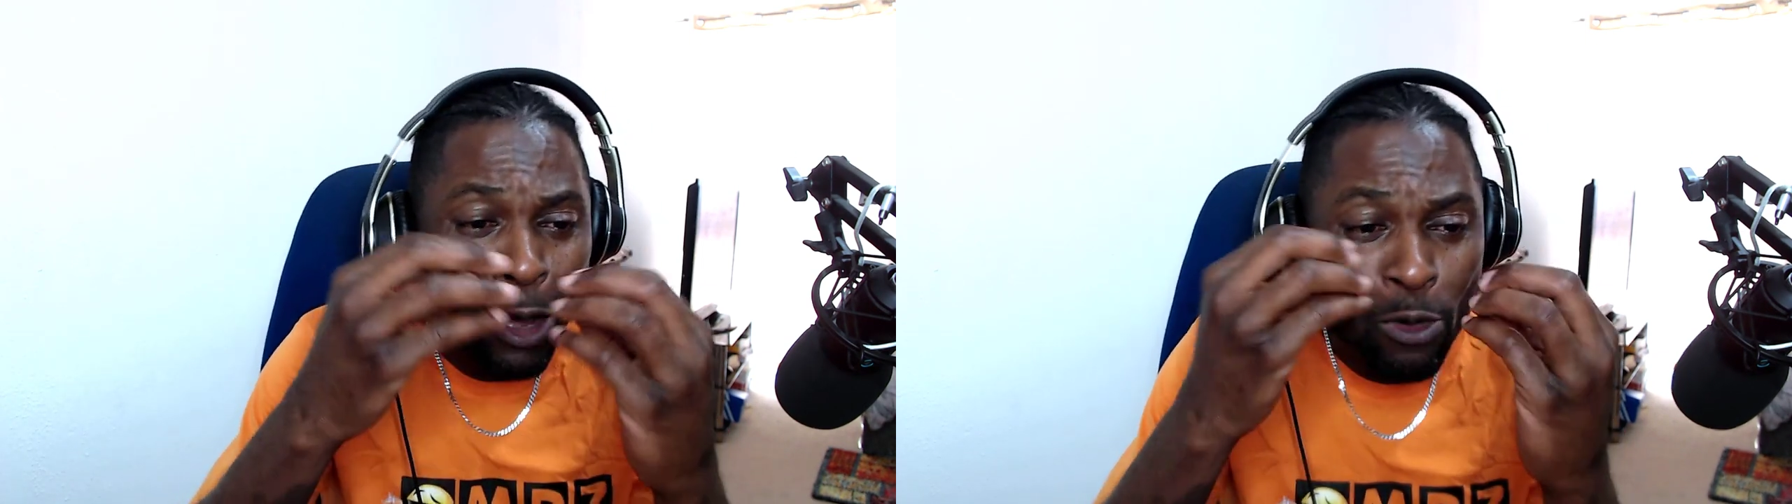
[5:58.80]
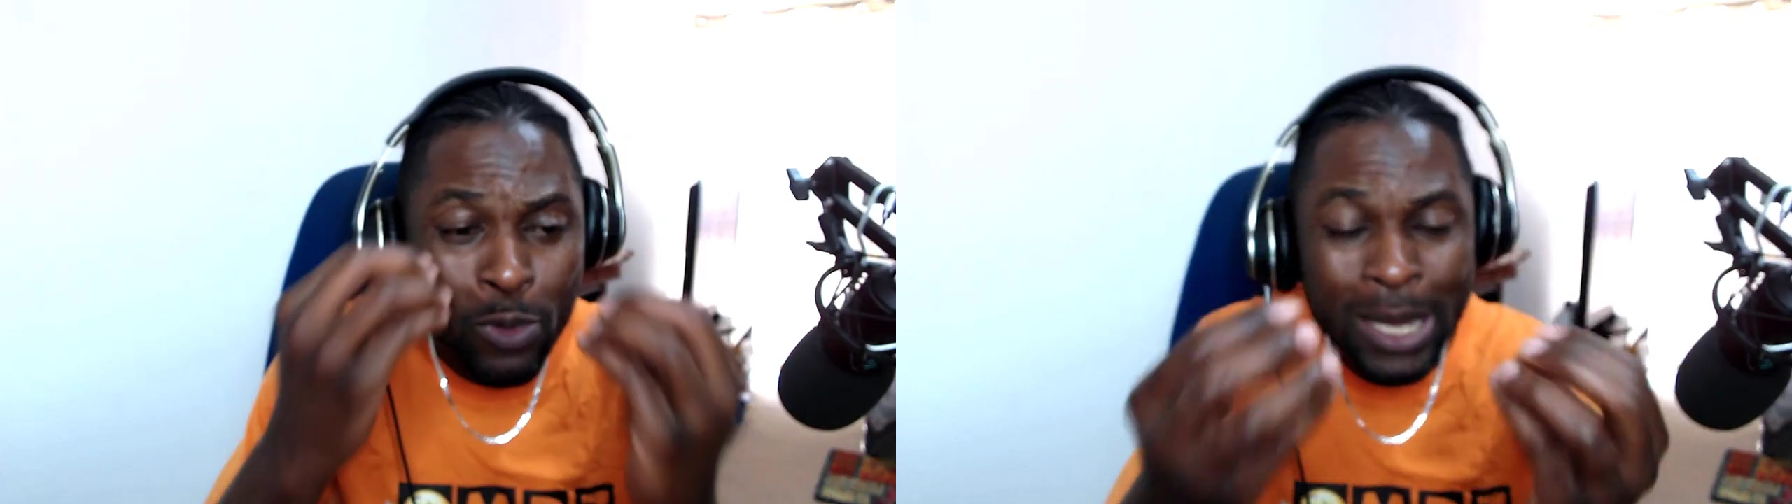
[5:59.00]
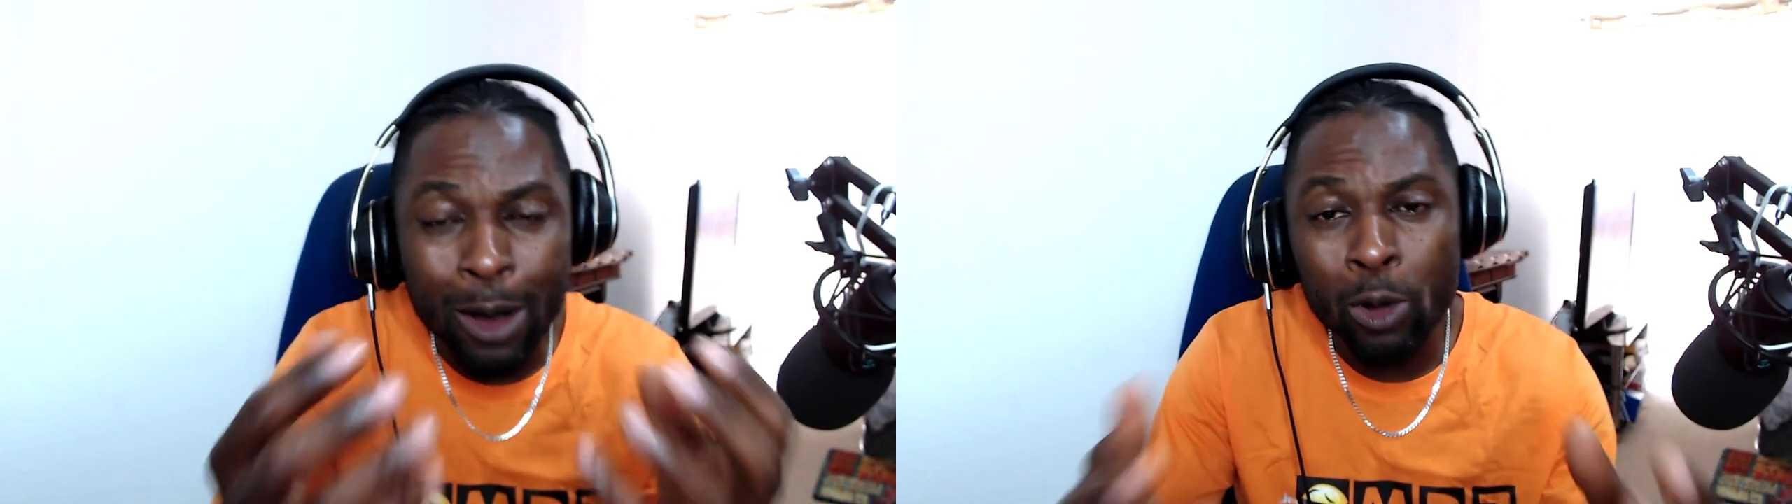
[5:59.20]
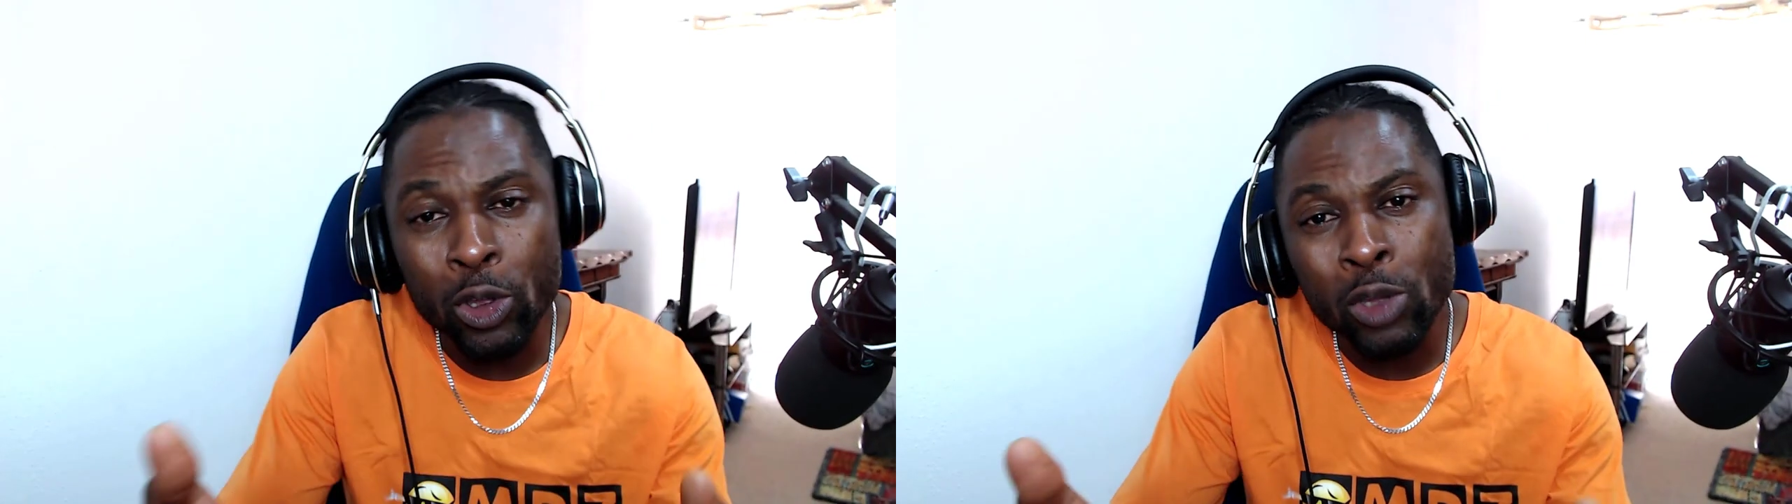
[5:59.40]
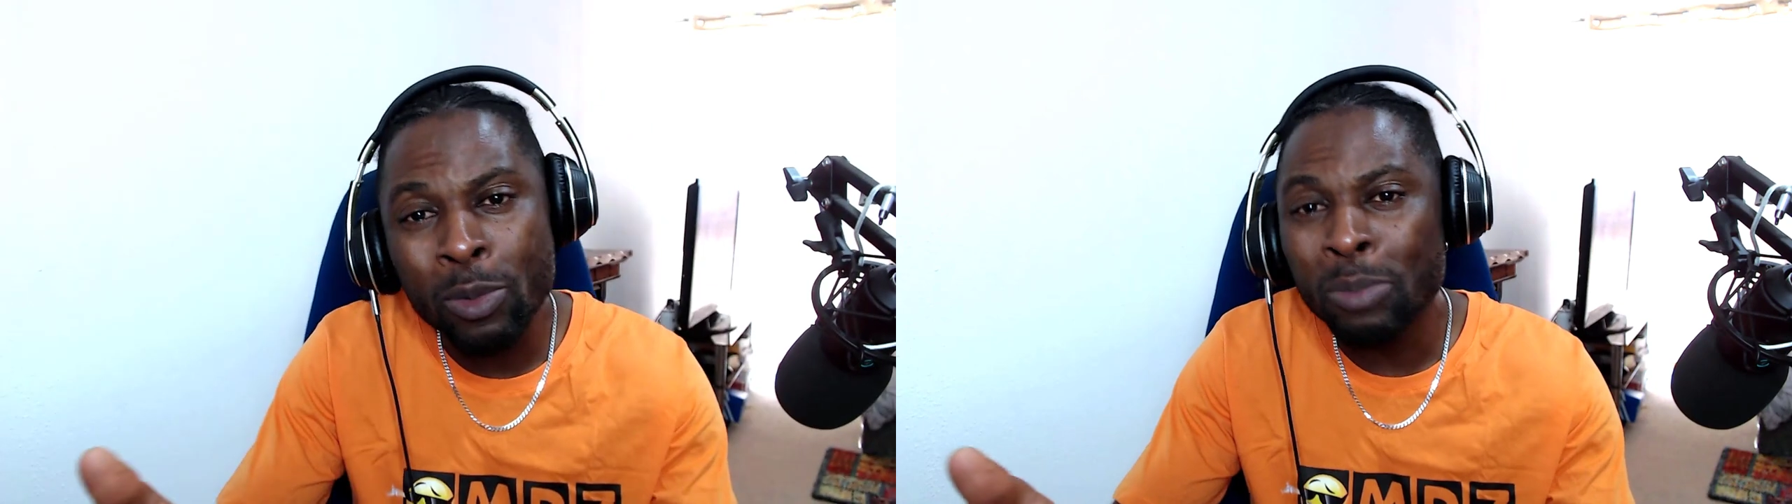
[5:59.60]
We are all
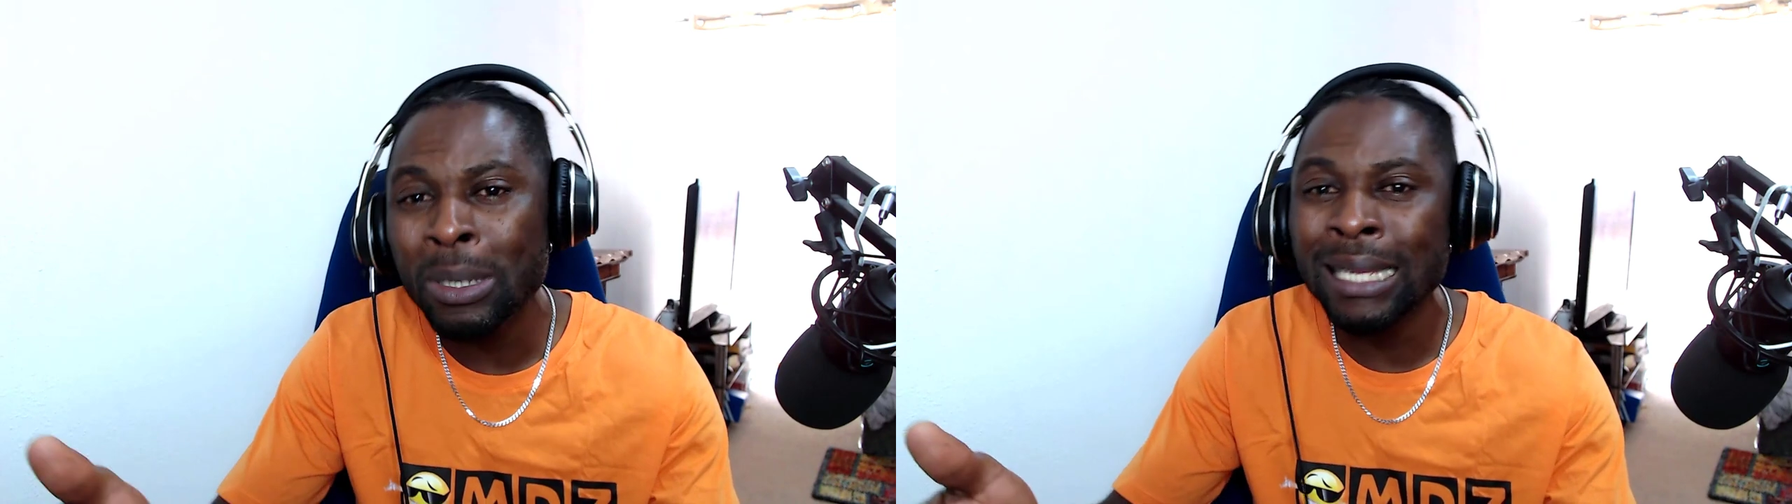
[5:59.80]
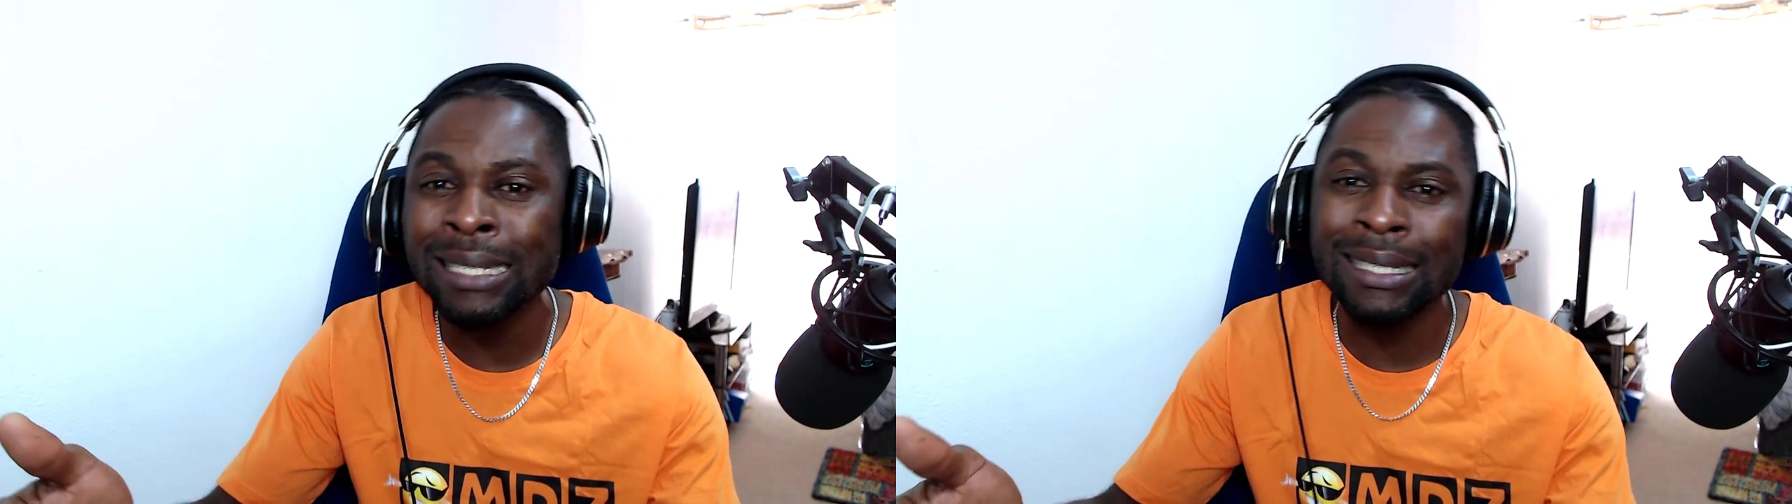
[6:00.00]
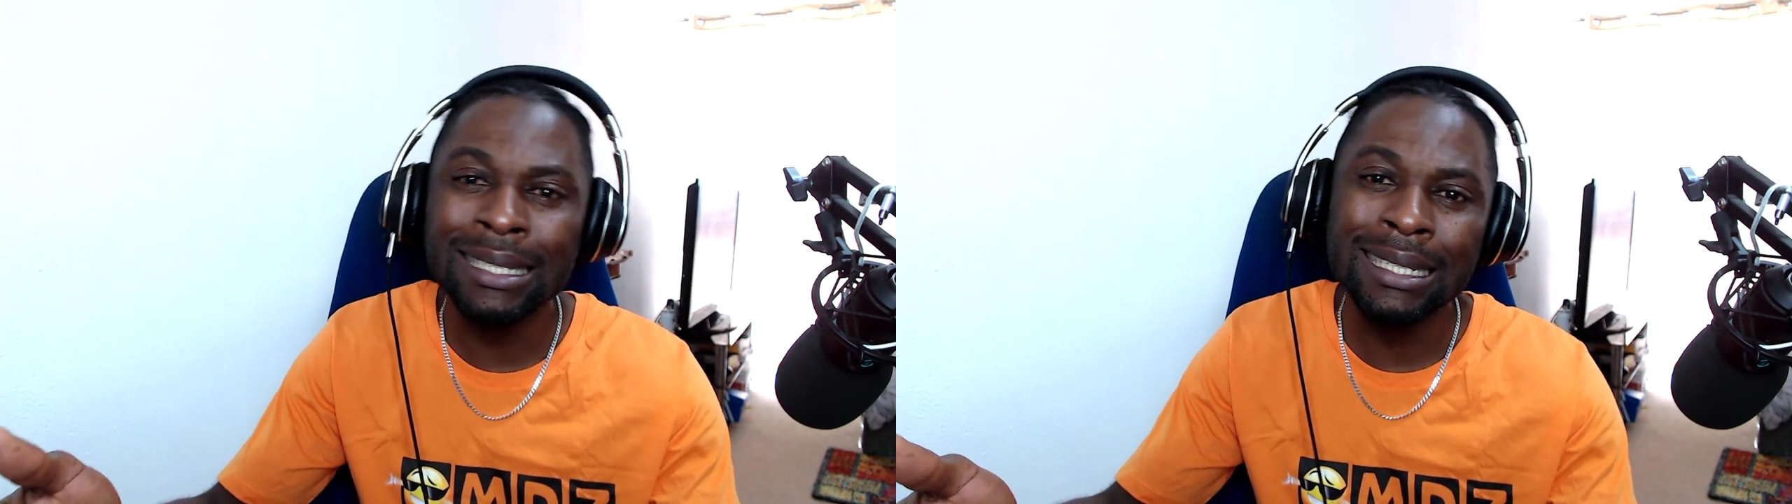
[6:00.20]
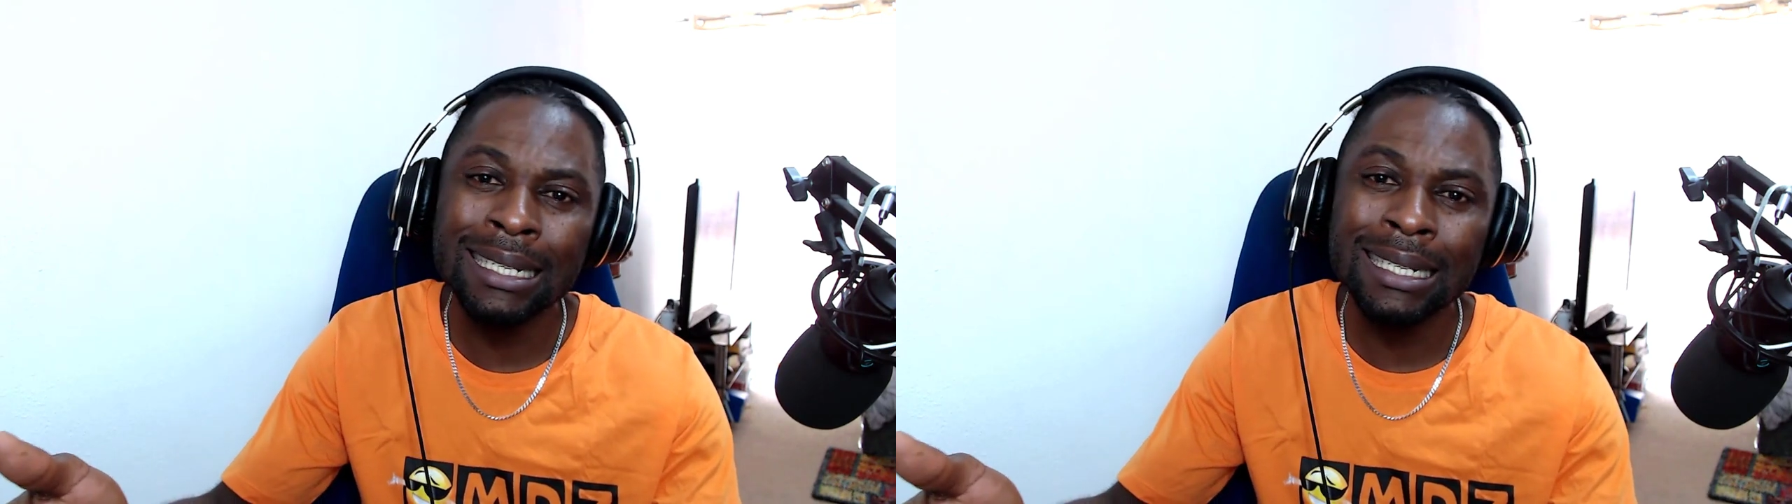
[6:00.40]
human beings.